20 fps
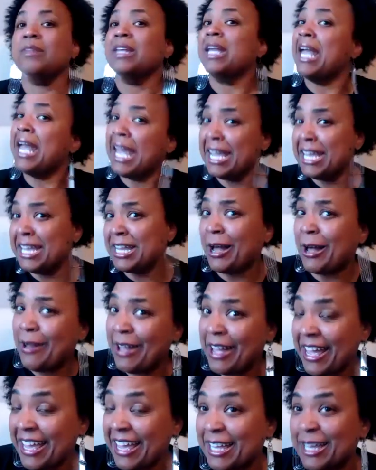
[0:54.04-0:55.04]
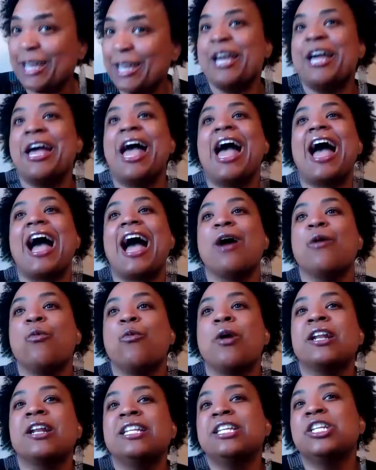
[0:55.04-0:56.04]
Hey, y'all, hey. I
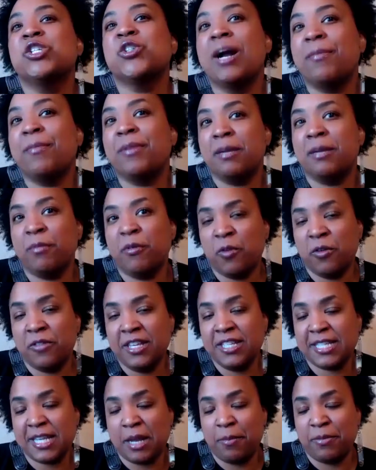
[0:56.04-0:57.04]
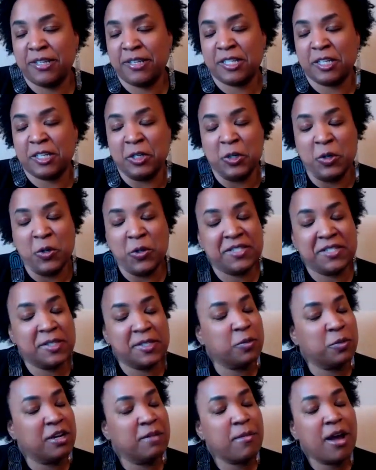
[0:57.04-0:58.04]
wanted to drop in before this episode. This is
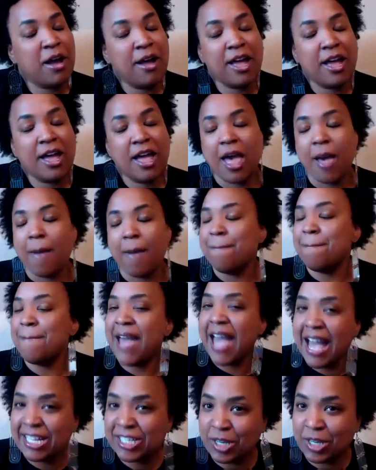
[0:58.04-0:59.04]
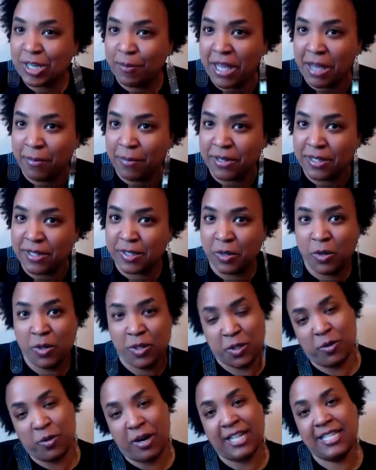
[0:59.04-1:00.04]
one of my mashup
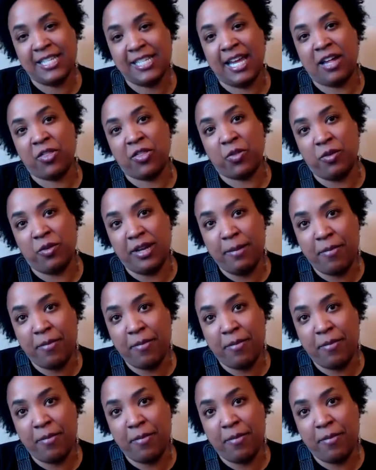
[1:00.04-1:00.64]
episodes where I take 3